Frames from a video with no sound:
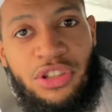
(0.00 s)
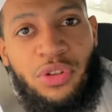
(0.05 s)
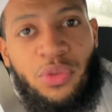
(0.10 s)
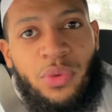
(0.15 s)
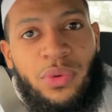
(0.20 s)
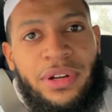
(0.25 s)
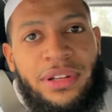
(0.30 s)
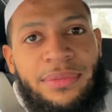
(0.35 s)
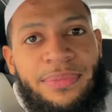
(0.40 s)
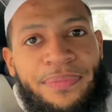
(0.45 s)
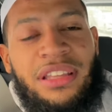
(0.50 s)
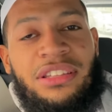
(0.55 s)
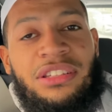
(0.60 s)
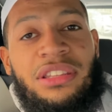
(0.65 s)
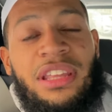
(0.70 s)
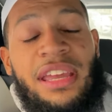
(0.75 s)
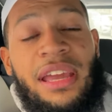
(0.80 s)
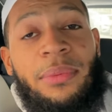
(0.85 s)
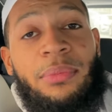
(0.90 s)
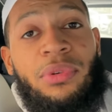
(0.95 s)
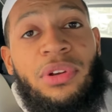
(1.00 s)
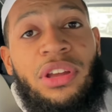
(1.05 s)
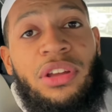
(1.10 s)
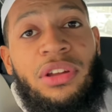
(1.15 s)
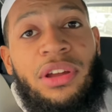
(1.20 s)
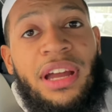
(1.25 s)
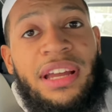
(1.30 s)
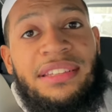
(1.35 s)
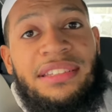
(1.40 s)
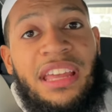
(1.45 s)
doing? Today I'm bringing
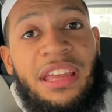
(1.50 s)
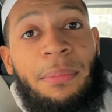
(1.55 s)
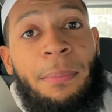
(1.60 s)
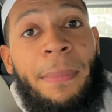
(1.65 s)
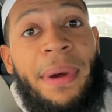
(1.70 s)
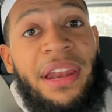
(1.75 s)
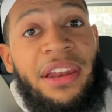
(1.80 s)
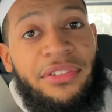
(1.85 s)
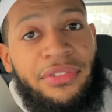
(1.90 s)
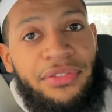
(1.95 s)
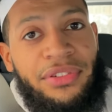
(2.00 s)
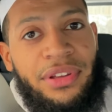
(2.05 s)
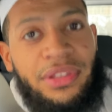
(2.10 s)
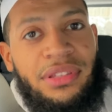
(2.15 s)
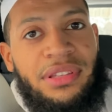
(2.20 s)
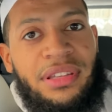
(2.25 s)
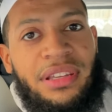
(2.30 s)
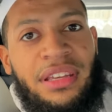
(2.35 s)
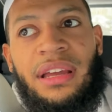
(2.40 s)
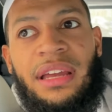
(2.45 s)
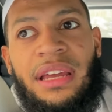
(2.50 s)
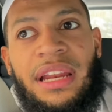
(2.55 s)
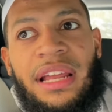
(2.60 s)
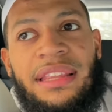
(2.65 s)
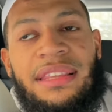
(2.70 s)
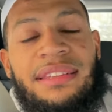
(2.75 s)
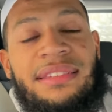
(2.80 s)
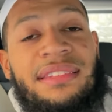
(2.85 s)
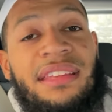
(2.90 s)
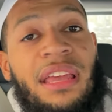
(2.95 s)
you guys a benefit, and
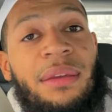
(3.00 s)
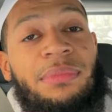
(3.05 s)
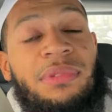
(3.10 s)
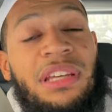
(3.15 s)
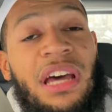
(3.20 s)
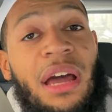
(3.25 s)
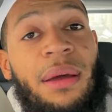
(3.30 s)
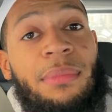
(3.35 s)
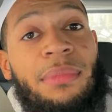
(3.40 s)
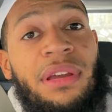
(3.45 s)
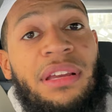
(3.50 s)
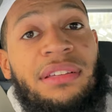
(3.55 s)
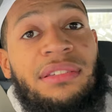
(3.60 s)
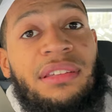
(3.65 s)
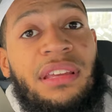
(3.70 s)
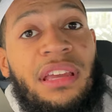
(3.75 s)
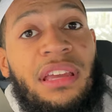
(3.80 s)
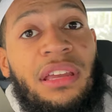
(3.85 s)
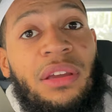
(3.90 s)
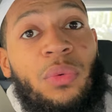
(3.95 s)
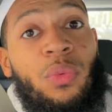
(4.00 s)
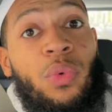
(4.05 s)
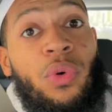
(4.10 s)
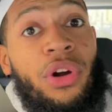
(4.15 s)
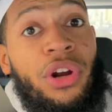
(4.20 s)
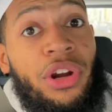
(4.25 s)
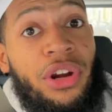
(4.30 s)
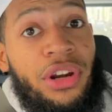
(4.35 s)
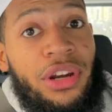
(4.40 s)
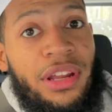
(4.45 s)
at the same time is a
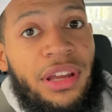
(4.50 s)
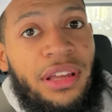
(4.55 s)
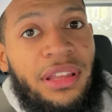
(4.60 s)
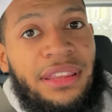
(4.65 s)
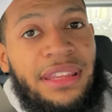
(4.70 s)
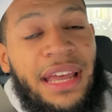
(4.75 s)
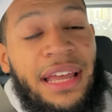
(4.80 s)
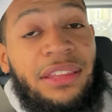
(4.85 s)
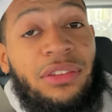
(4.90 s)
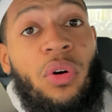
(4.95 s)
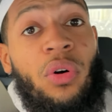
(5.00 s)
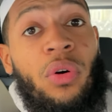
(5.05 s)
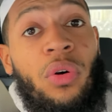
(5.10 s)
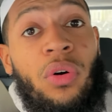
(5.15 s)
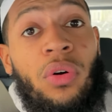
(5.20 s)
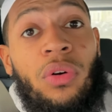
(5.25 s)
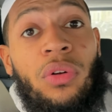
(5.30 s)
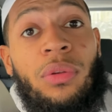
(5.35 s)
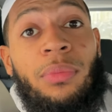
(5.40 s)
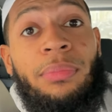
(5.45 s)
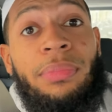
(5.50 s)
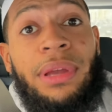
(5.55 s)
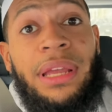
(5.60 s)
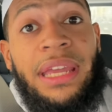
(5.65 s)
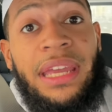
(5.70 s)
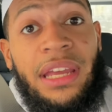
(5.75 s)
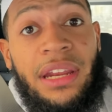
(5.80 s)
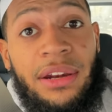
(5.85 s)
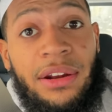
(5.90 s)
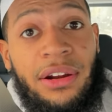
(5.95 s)
word that all
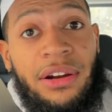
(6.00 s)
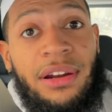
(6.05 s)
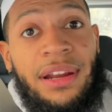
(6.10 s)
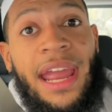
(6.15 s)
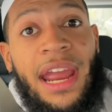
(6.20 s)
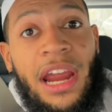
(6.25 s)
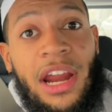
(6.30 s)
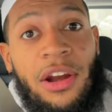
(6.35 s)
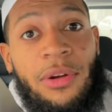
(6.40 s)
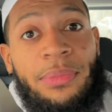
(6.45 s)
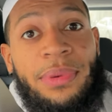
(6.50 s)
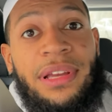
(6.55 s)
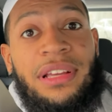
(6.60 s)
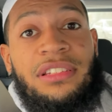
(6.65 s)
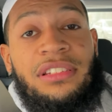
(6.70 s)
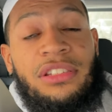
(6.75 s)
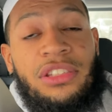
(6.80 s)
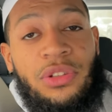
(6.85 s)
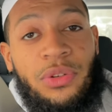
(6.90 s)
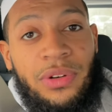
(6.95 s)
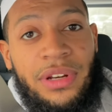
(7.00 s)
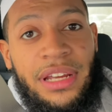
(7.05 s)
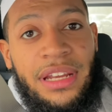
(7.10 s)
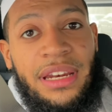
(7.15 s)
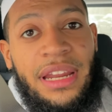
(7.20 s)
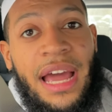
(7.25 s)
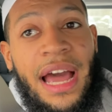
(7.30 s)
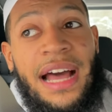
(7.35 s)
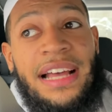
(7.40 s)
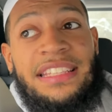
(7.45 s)
beginner Arabic
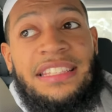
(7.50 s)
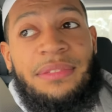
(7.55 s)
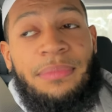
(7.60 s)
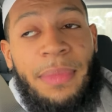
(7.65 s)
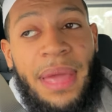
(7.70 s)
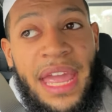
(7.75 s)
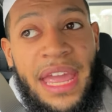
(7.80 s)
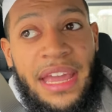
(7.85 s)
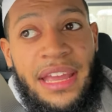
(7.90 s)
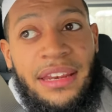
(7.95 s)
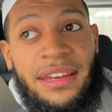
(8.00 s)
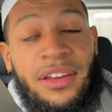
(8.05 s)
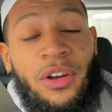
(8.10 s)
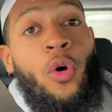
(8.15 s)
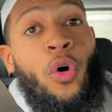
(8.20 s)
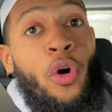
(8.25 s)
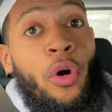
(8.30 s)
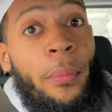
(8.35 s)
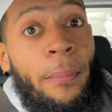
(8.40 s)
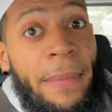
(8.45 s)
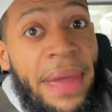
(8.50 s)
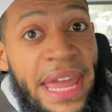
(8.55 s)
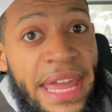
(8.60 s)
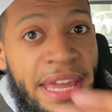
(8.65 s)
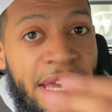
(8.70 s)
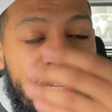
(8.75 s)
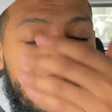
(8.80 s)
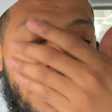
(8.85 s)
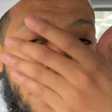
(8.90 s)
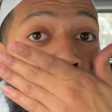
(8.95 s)
student has made or
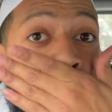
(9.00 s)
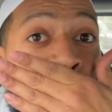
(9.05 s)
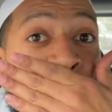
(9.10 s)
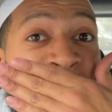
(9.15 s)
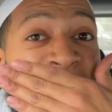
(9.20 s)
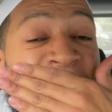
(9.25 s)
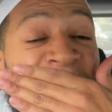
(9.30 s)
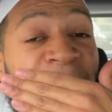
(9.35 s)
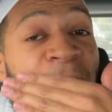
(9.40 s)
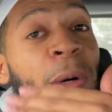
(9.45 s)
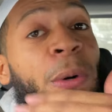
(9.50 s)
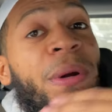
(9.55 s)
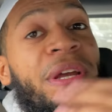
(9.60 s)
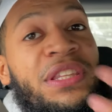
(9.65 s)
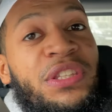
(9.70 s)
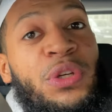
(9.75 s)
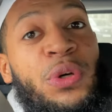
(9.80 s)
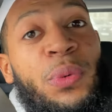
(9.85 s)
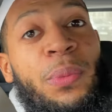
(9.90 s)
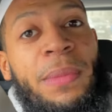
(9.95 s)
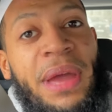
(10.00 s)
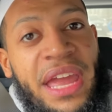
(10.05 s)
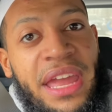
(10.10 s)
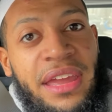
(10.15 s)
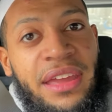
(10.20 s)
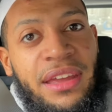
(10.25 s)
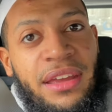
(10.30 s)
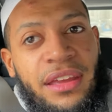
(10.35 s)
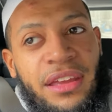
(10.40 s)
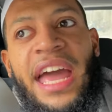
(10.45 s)
makes or is going to
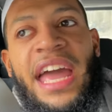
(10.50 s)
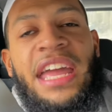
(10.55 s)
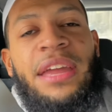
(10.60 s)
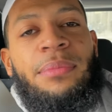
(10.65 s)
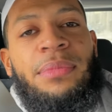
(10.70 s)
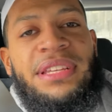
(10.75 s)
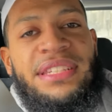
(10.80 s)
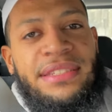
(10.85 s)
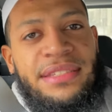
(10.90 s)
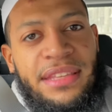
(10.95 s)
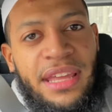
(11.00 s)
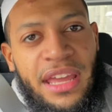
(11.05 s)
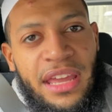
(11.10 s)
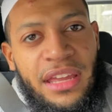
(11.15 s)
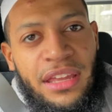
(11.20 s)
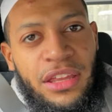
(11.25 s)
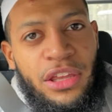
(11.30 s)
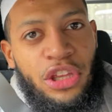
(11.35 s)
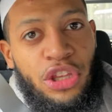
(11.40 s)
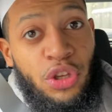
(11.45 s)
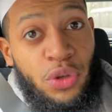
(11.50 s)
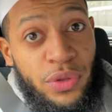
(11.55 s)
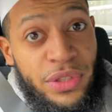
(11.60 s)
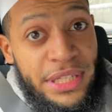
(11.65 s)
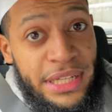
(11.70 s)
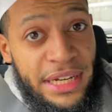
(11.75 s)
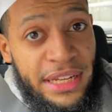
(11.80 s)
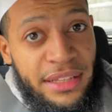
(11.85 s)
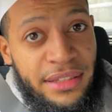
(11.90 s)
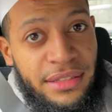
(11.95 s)
make a mistake
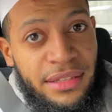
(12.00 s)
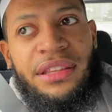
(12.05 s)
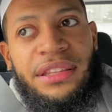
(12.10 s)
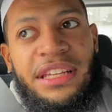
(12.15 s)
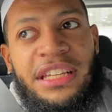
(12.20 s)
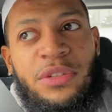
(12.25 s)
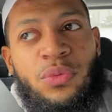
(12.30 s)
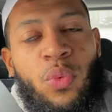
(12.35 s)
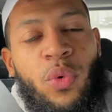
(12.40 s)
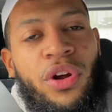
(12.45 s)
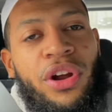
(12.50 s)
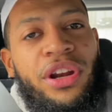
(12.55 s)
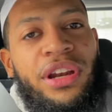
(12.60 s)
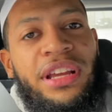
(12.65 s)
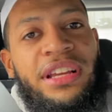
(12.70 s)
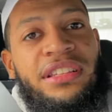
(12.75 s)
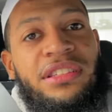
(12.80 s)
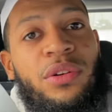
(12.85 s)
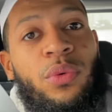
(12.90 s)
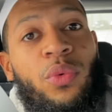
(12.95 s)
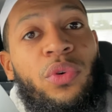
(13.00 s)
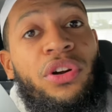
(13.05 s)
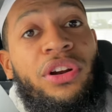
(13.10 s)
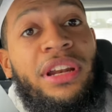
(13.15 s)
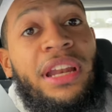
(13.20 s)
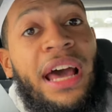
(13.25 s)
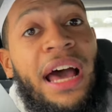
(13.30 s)
using it. This word is the word